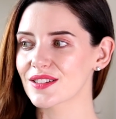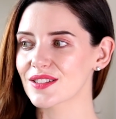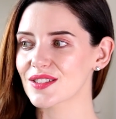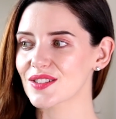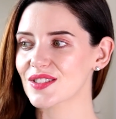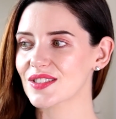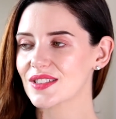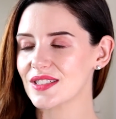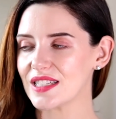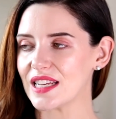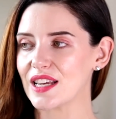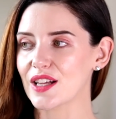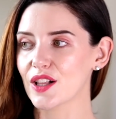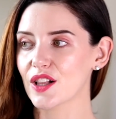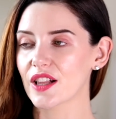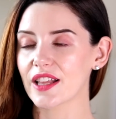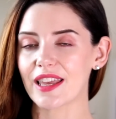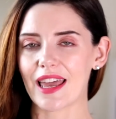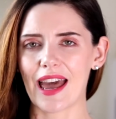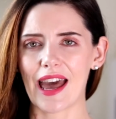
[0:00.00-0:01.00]

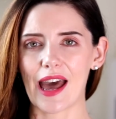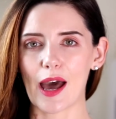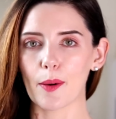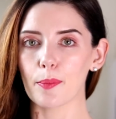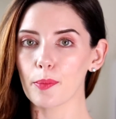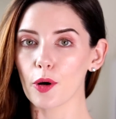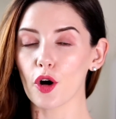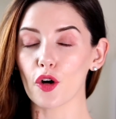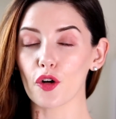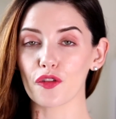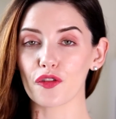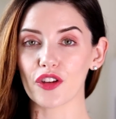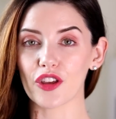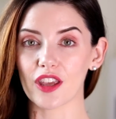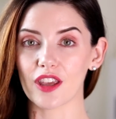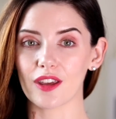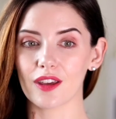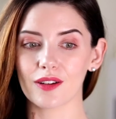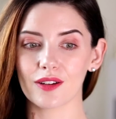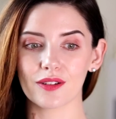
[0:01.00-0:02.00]
still get a
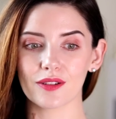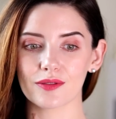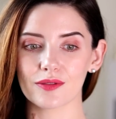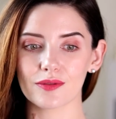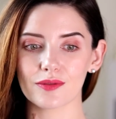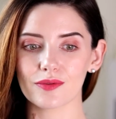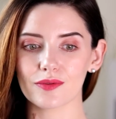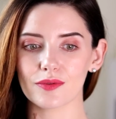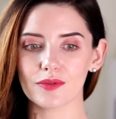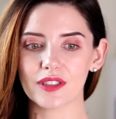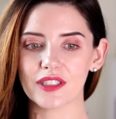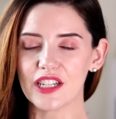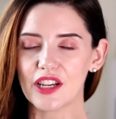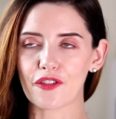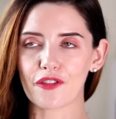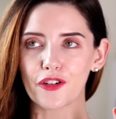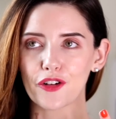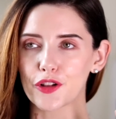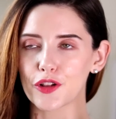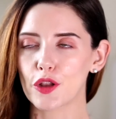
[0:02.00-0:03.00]
puffy,
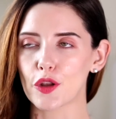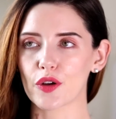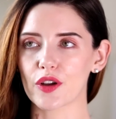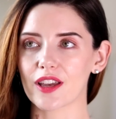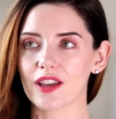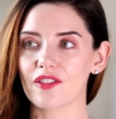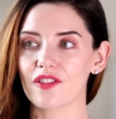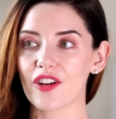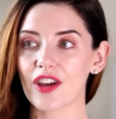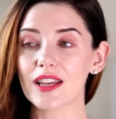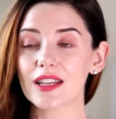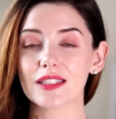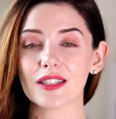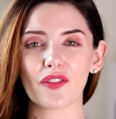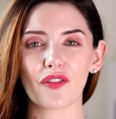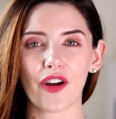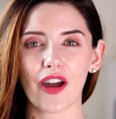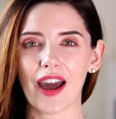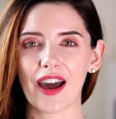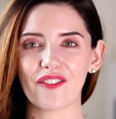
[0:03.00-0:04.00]
different looking face
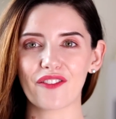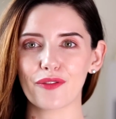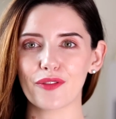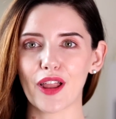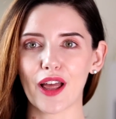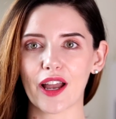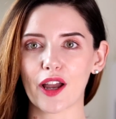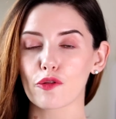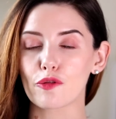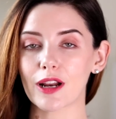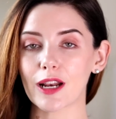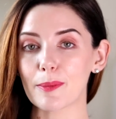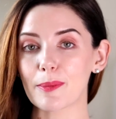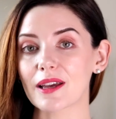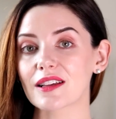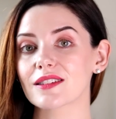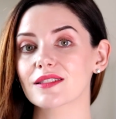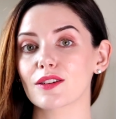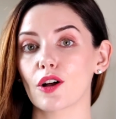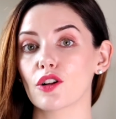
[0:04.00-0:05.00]
if I have like a really
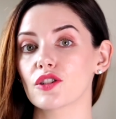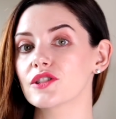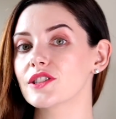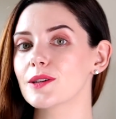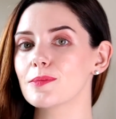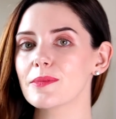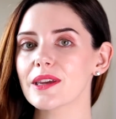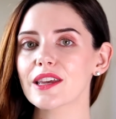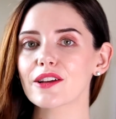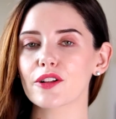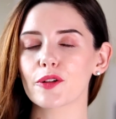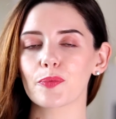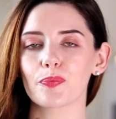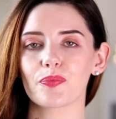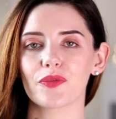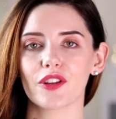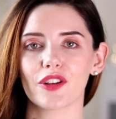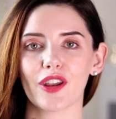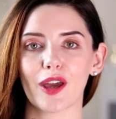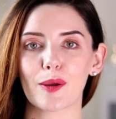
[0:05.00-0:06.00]
big salty meal
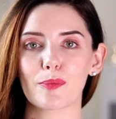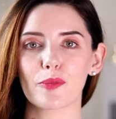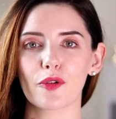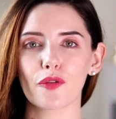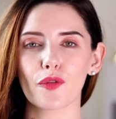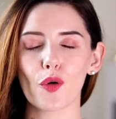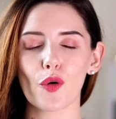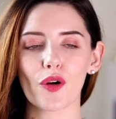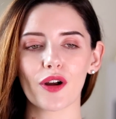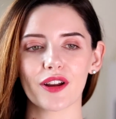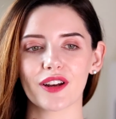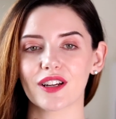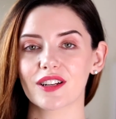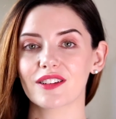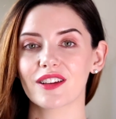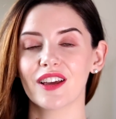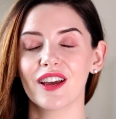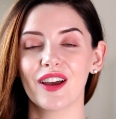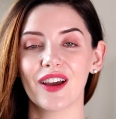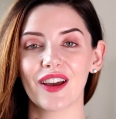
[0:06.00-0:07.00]
the night before,
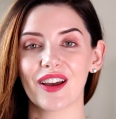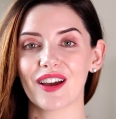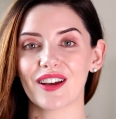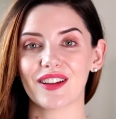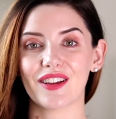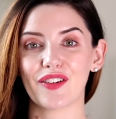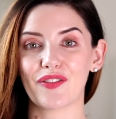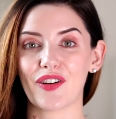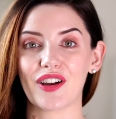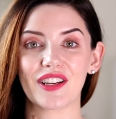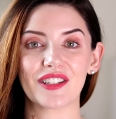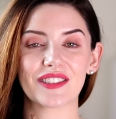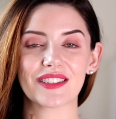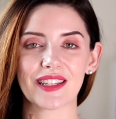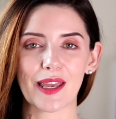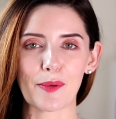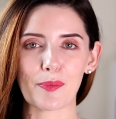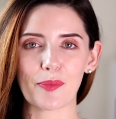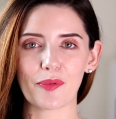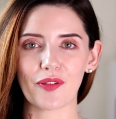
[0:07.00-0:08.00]
and if I
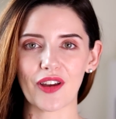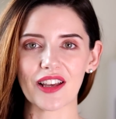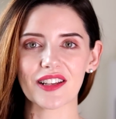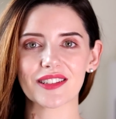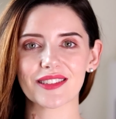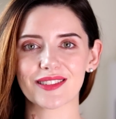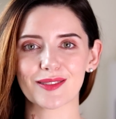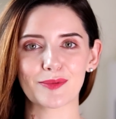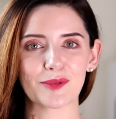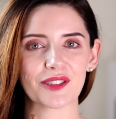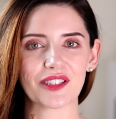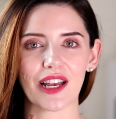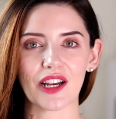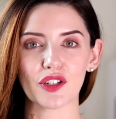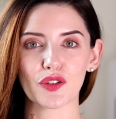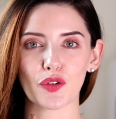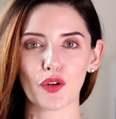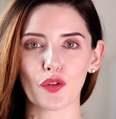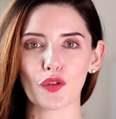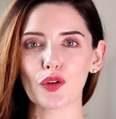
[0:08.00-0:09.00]
skip face
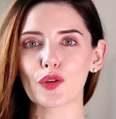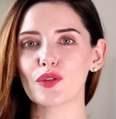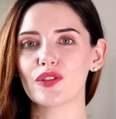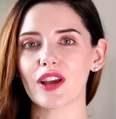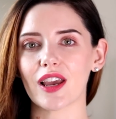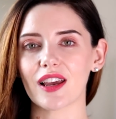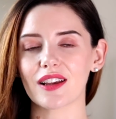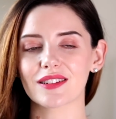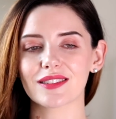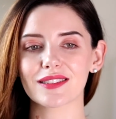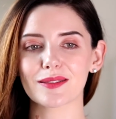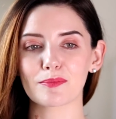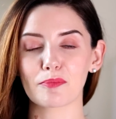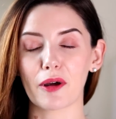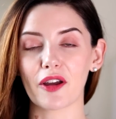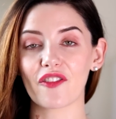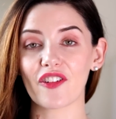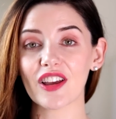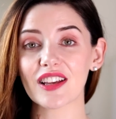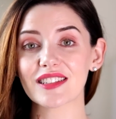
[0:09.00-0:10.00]
massage for a few days,
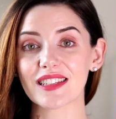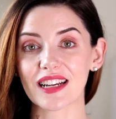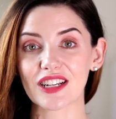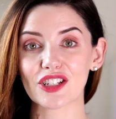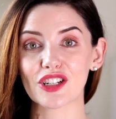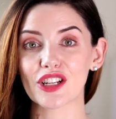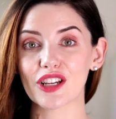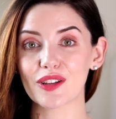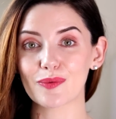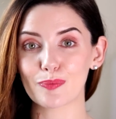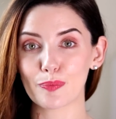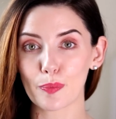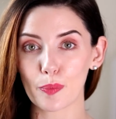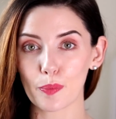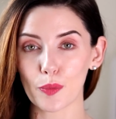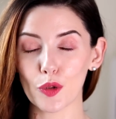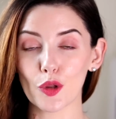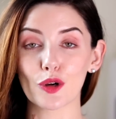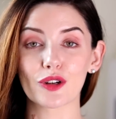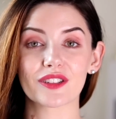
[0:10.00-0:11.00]
my face actually
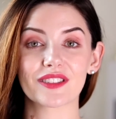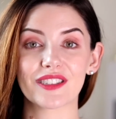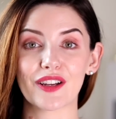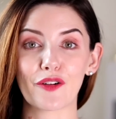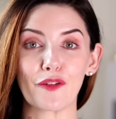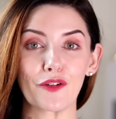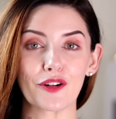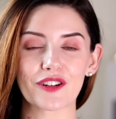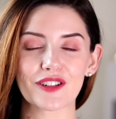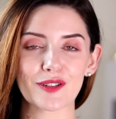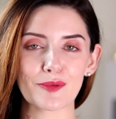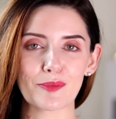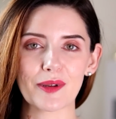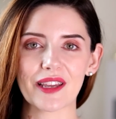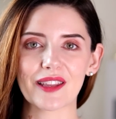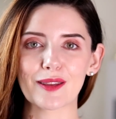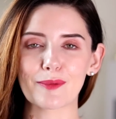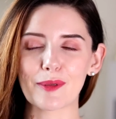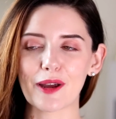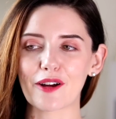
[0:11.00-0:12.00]
looks different to
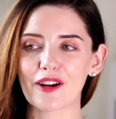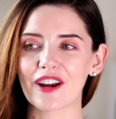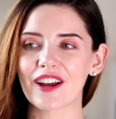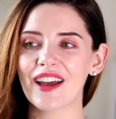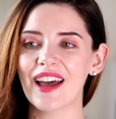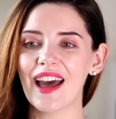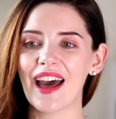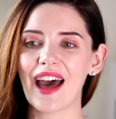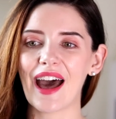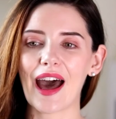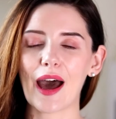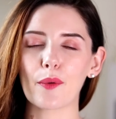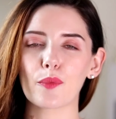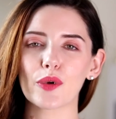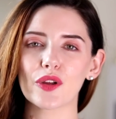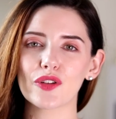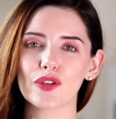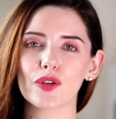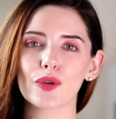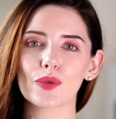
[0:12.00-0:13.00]
me in the mirror. And
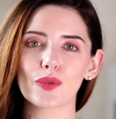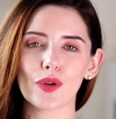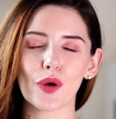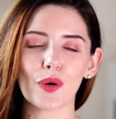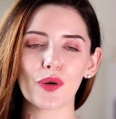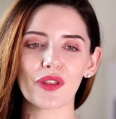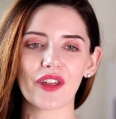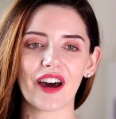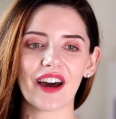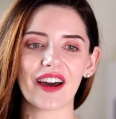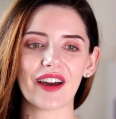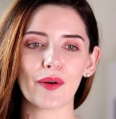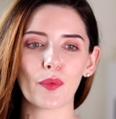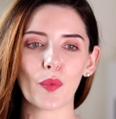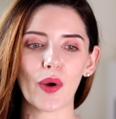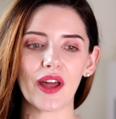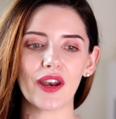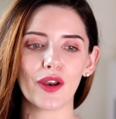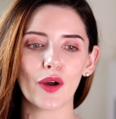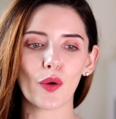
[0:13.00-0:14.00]
we do know that
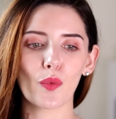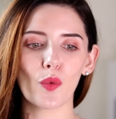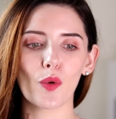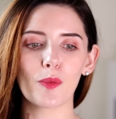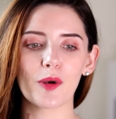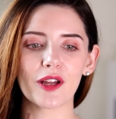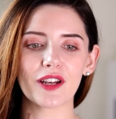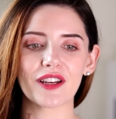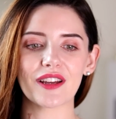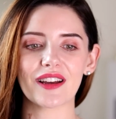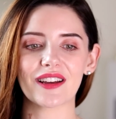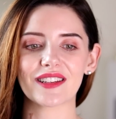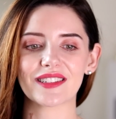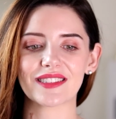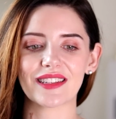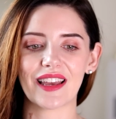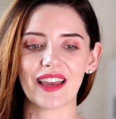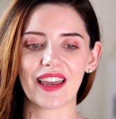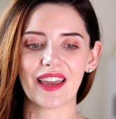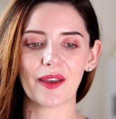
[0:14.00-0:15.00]
when a woman,
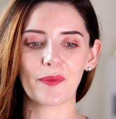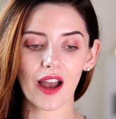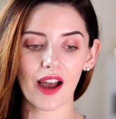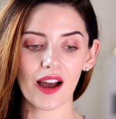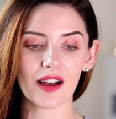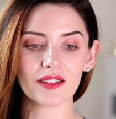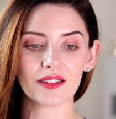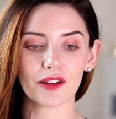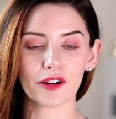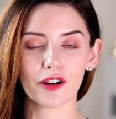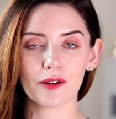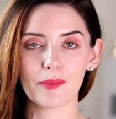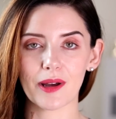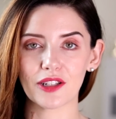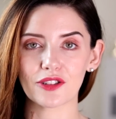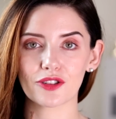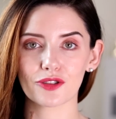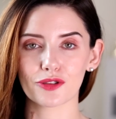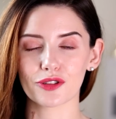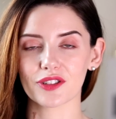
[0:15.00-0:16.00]
say, has her
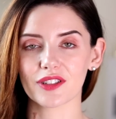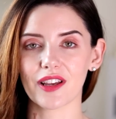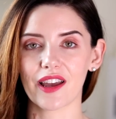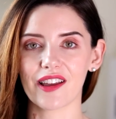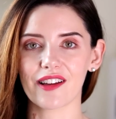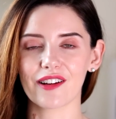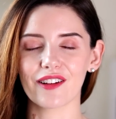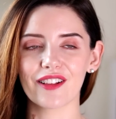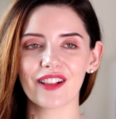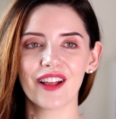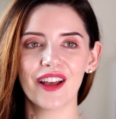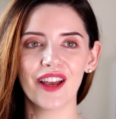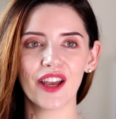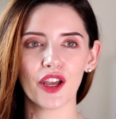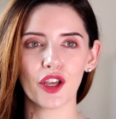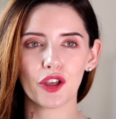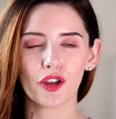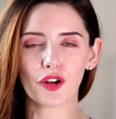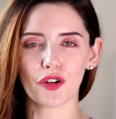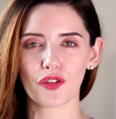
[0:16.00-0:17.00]
menstrual cycle,
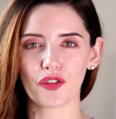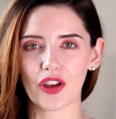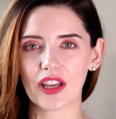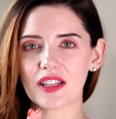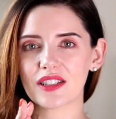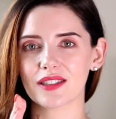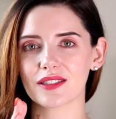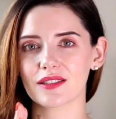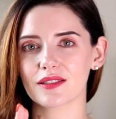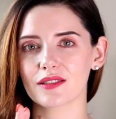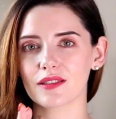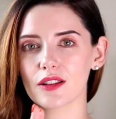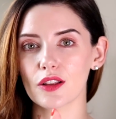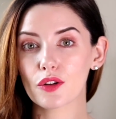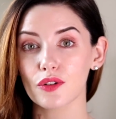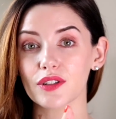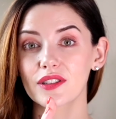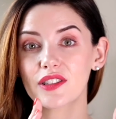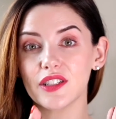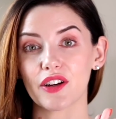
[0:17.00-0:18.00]
your face
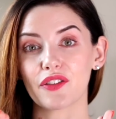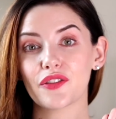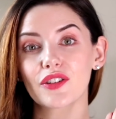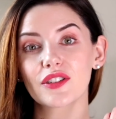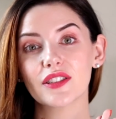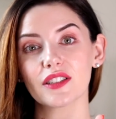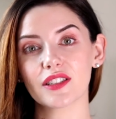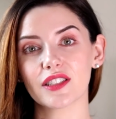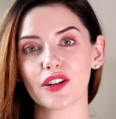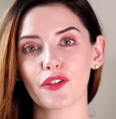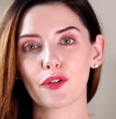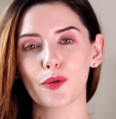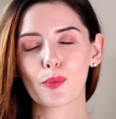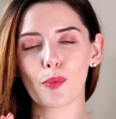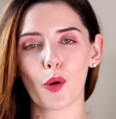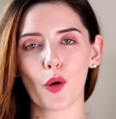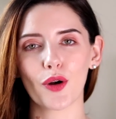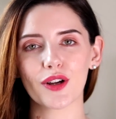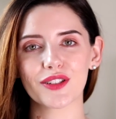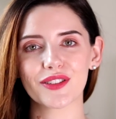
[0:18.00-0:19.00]
looks different at different
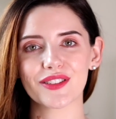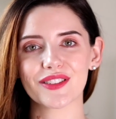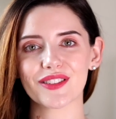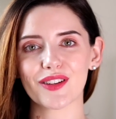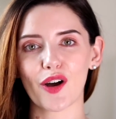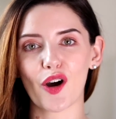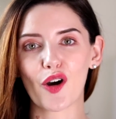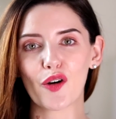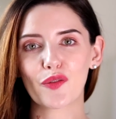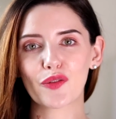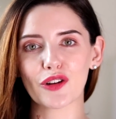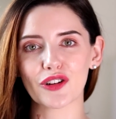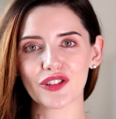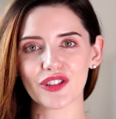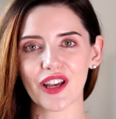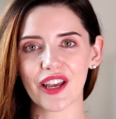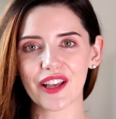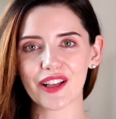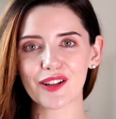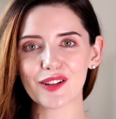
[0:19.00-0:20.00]
points of your
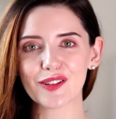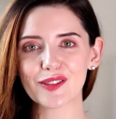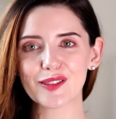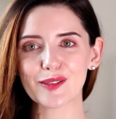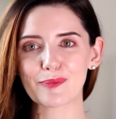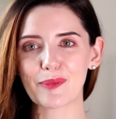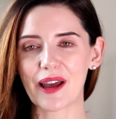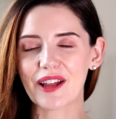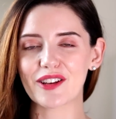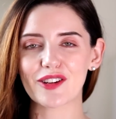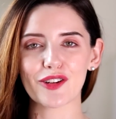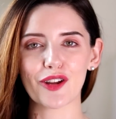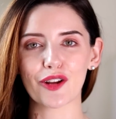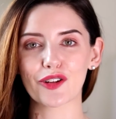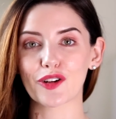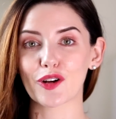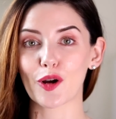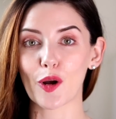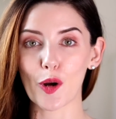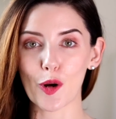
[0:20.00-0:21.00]
cycle depending
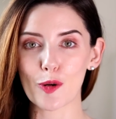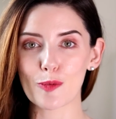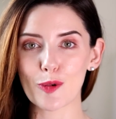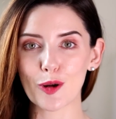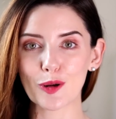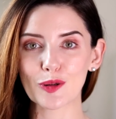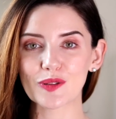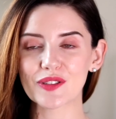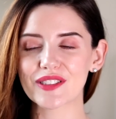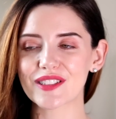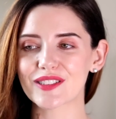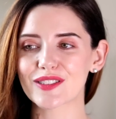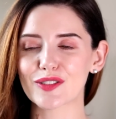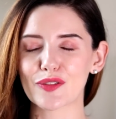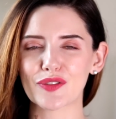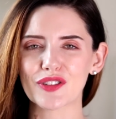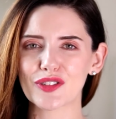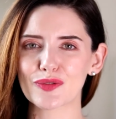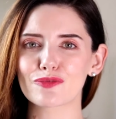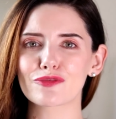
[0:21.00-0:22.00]
on your hormones and
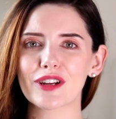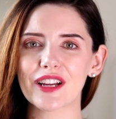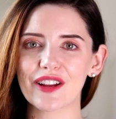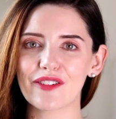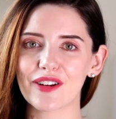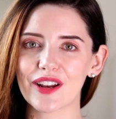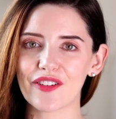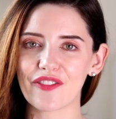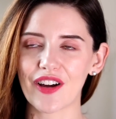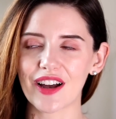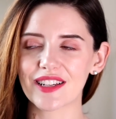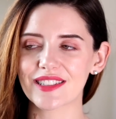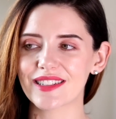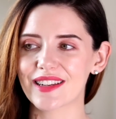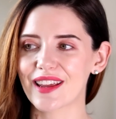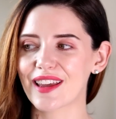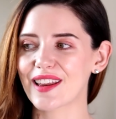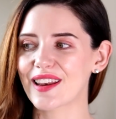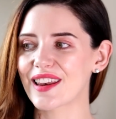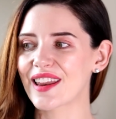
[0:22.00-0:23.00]
stuff. It's really, really
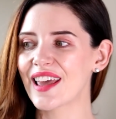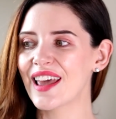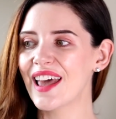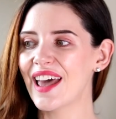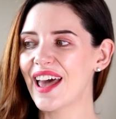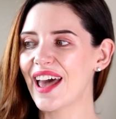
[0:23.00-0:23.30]
fascinating.